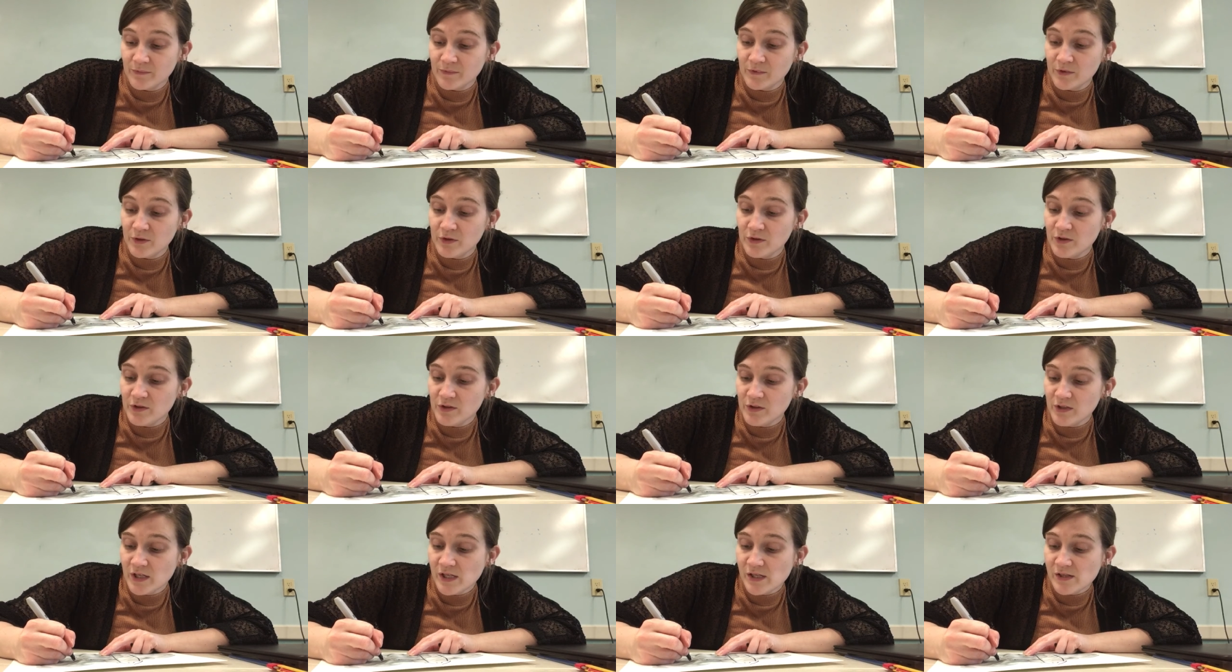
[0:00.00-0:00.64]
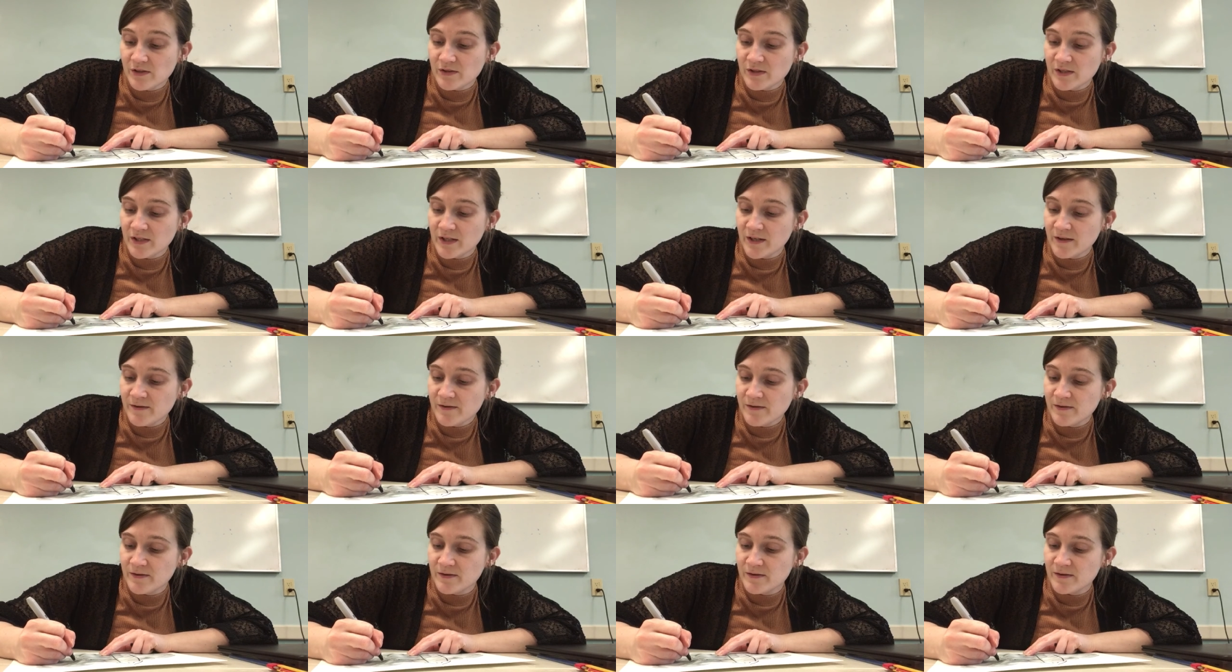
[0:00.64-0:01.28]
you do you, you
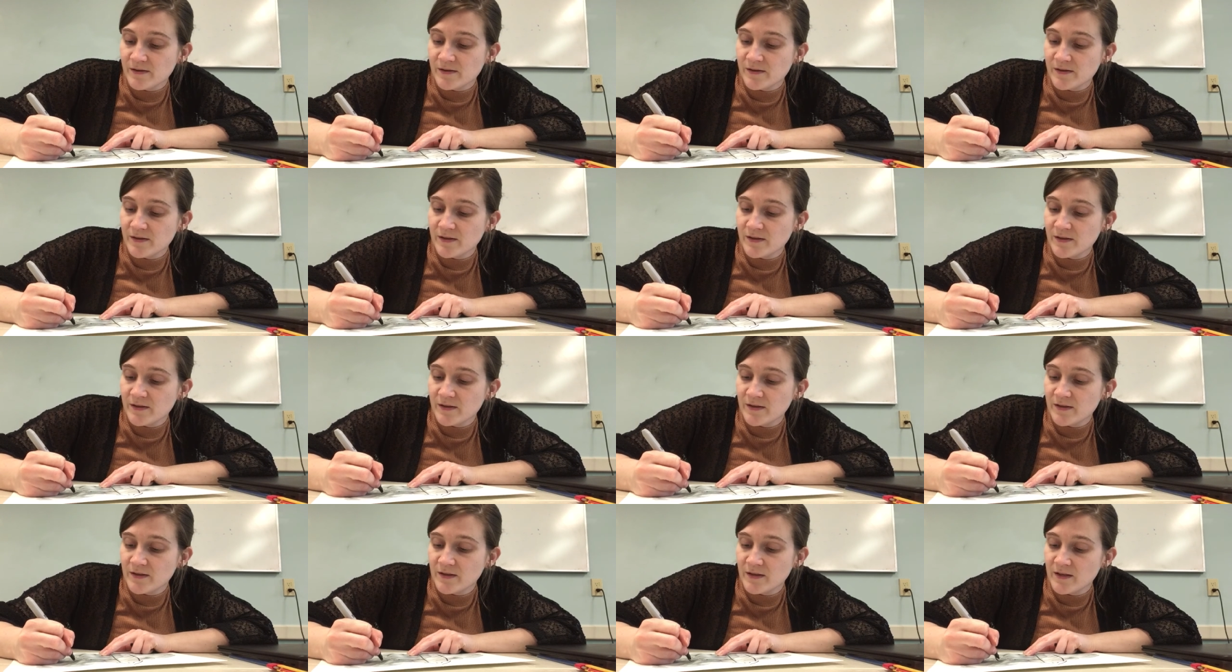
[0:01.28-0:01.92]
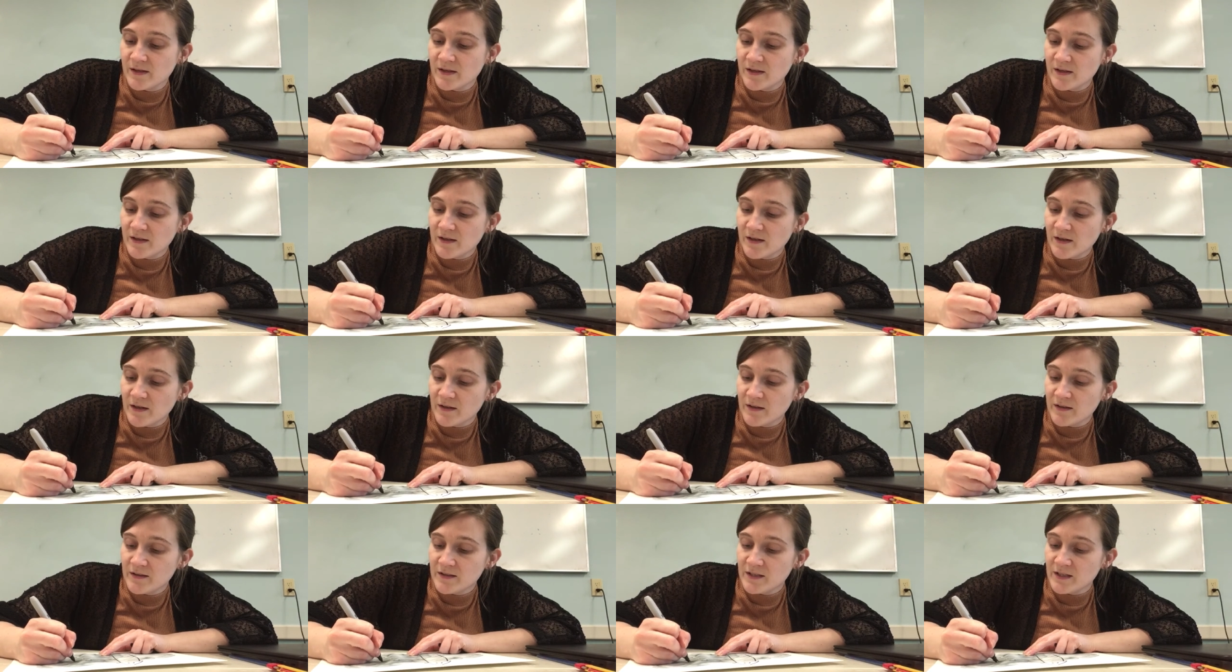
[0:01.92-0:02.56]
know?
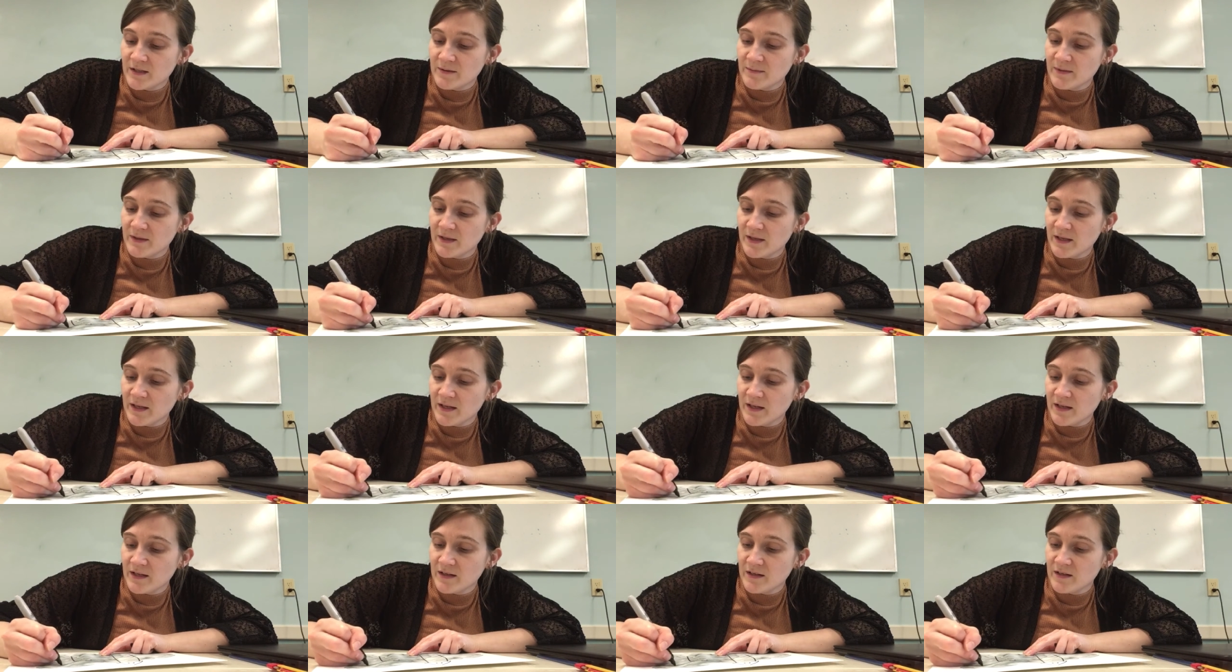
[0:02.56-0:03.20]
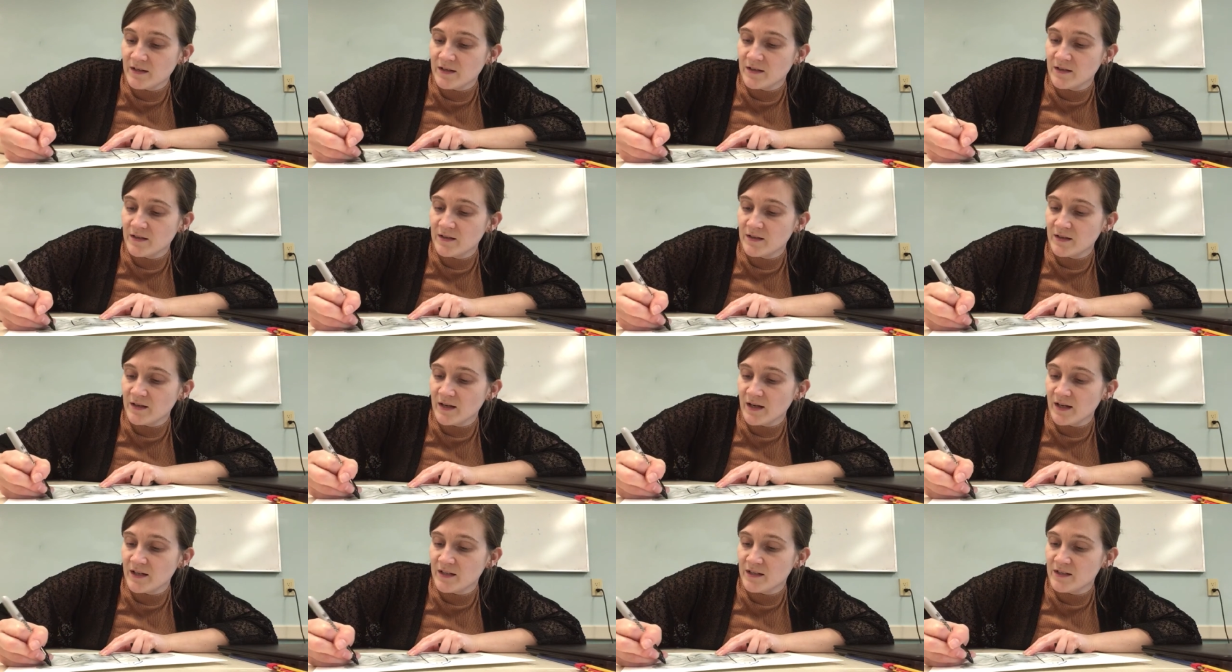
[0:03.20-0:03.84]
There's gonna be like
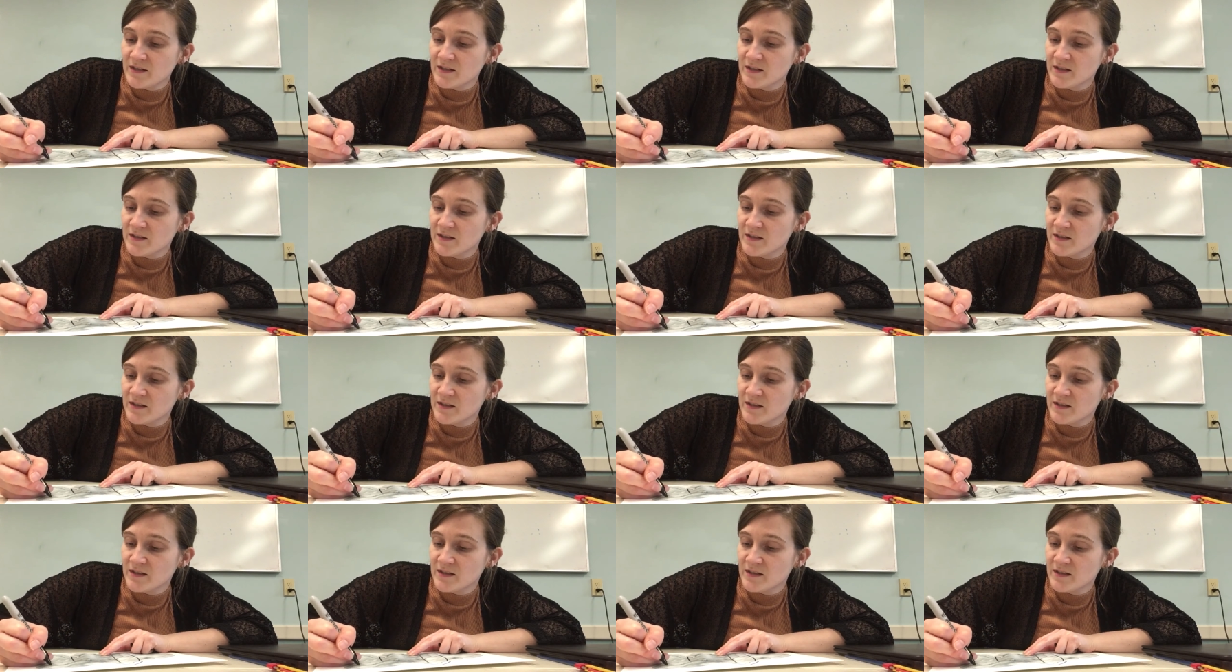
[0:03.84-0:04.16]
a kind of